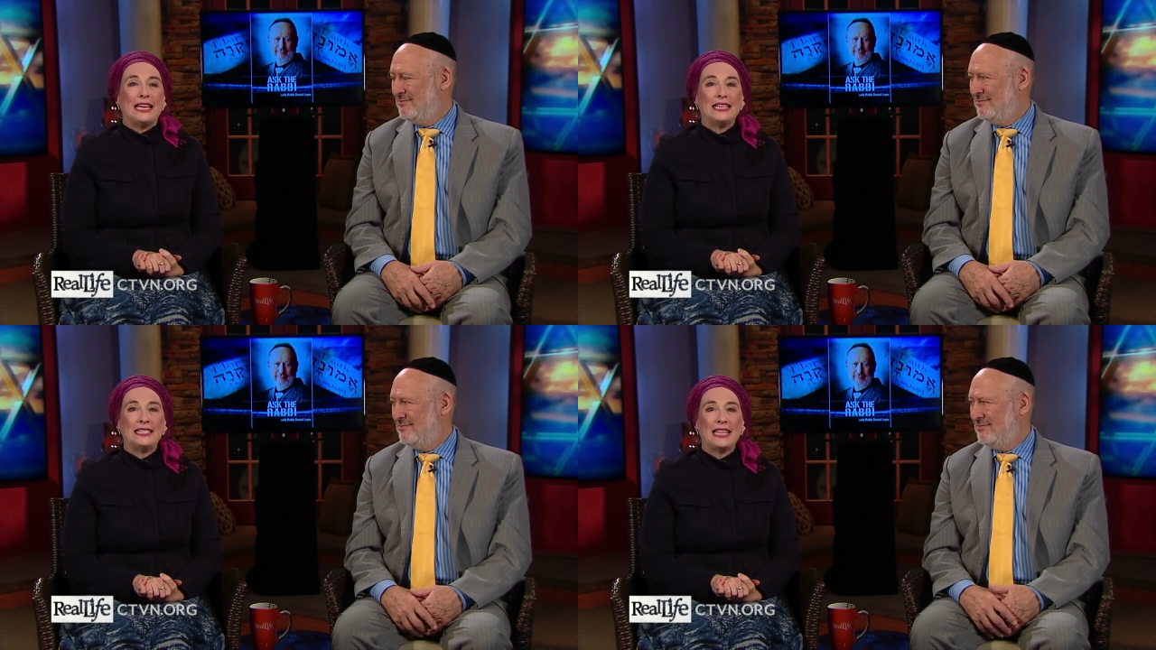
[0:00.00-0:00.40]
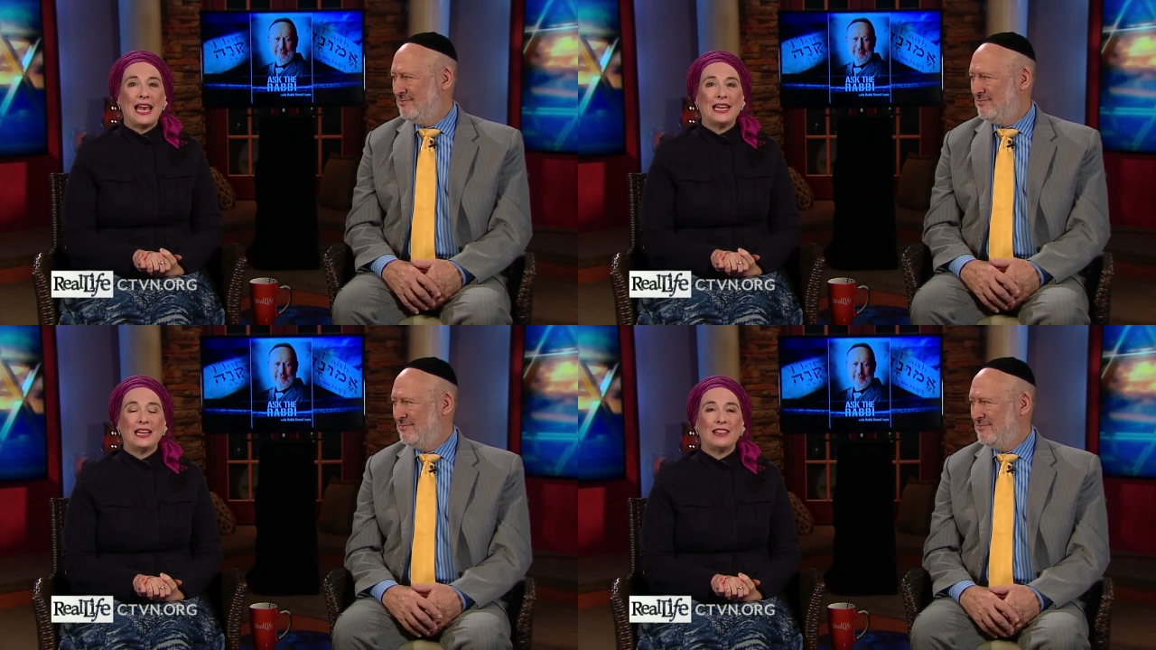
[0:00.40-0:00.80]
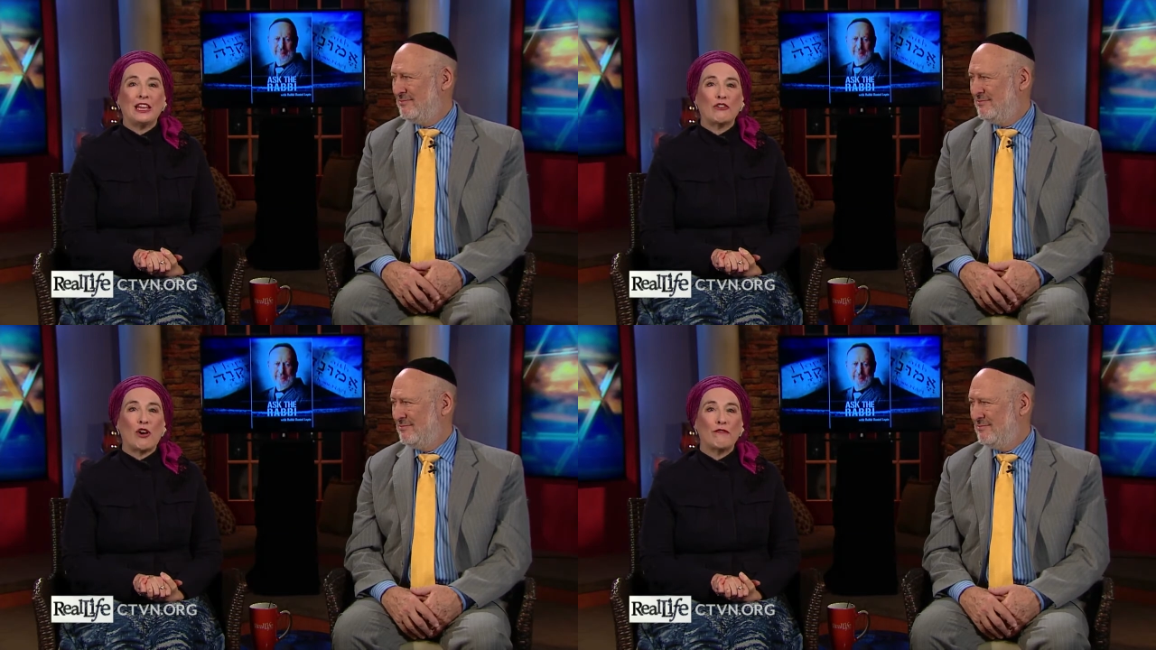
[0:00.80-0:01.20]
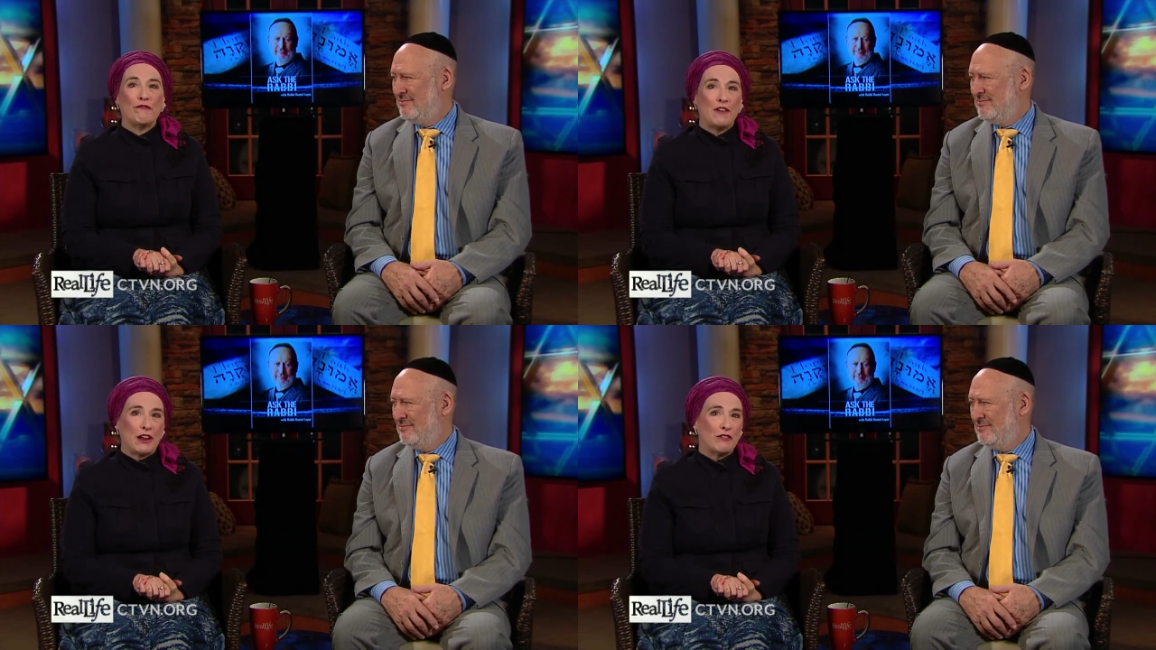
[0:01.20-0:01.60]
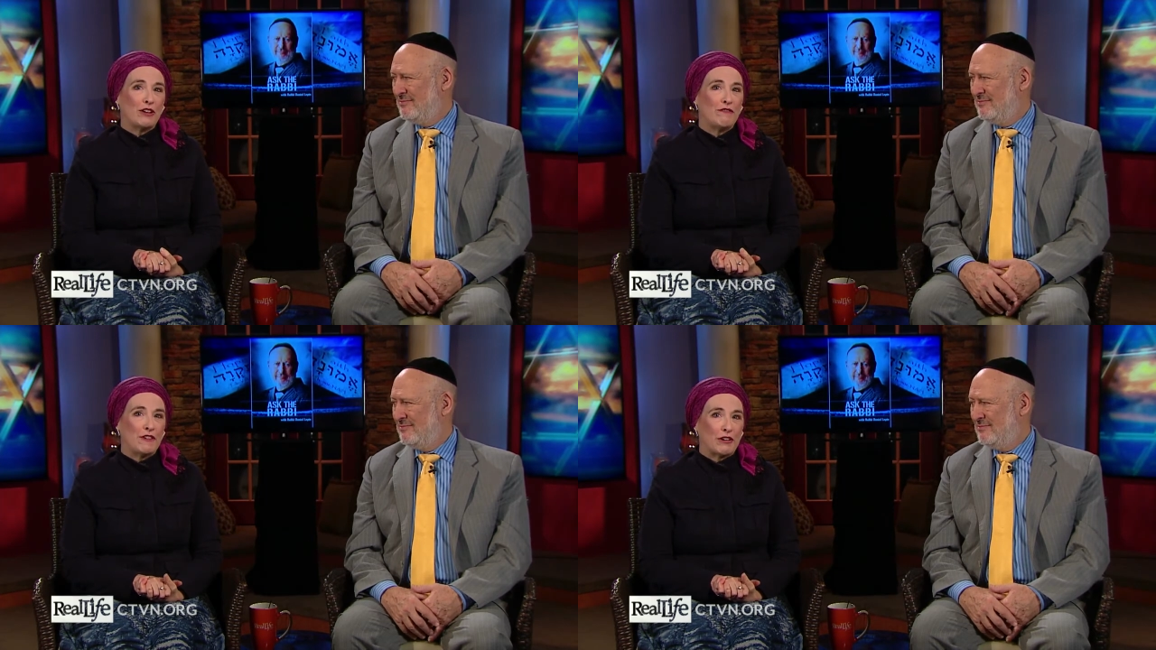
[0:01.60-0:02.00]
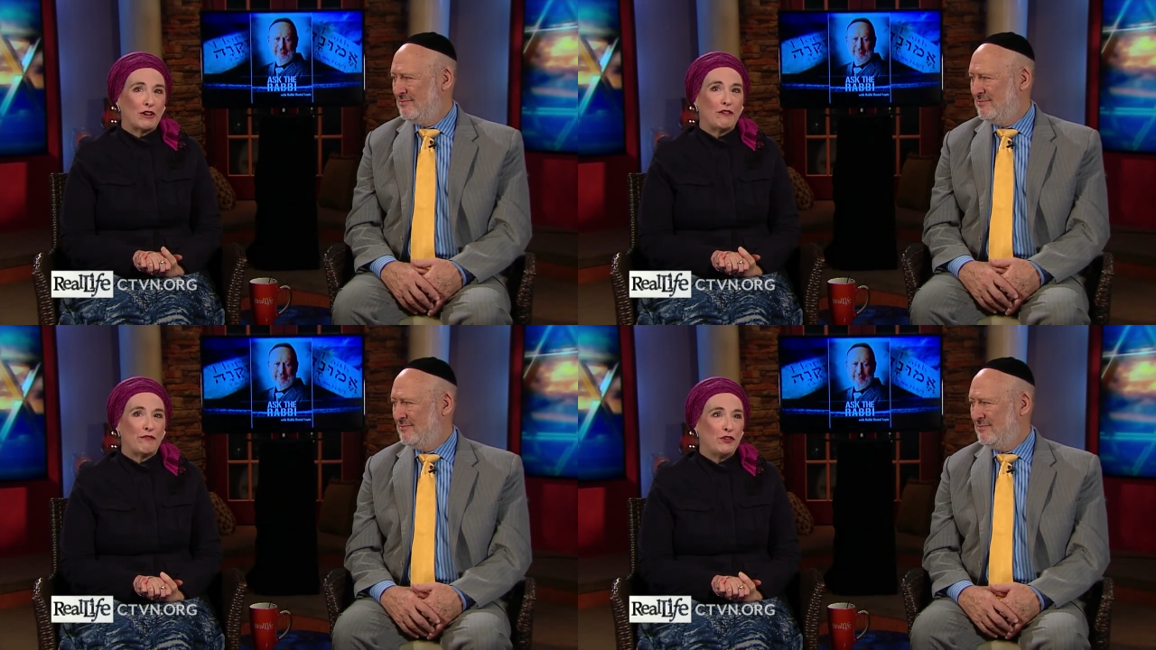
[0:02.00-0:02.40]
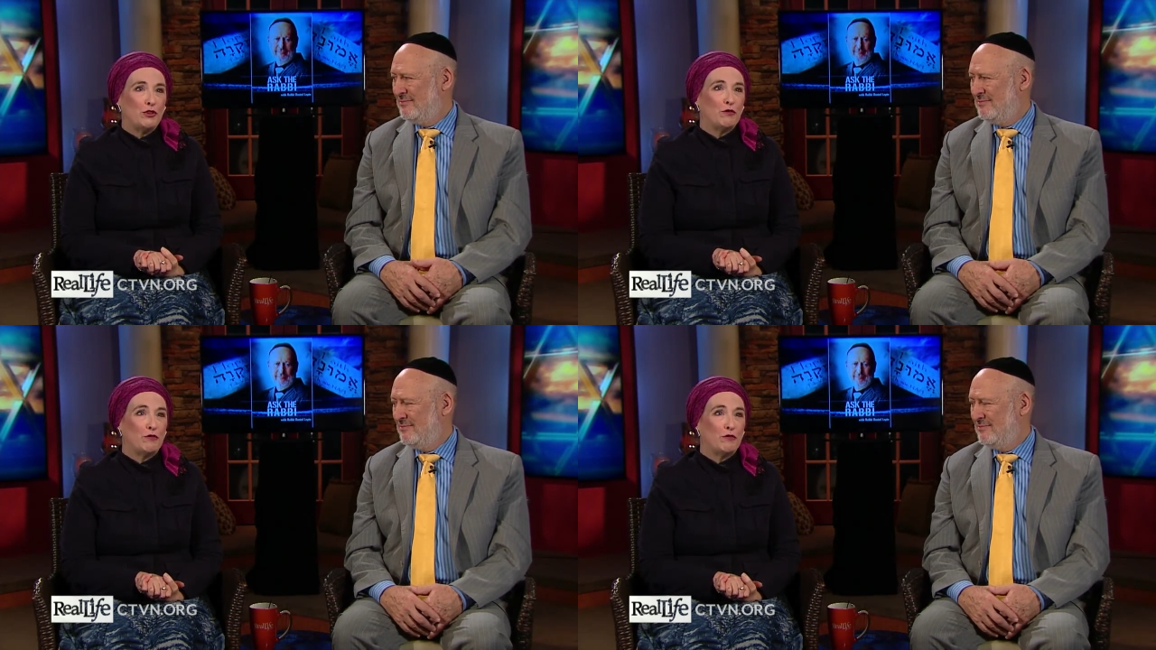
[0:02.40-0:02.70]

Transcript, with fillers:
Speaker 1: is that there are very, very few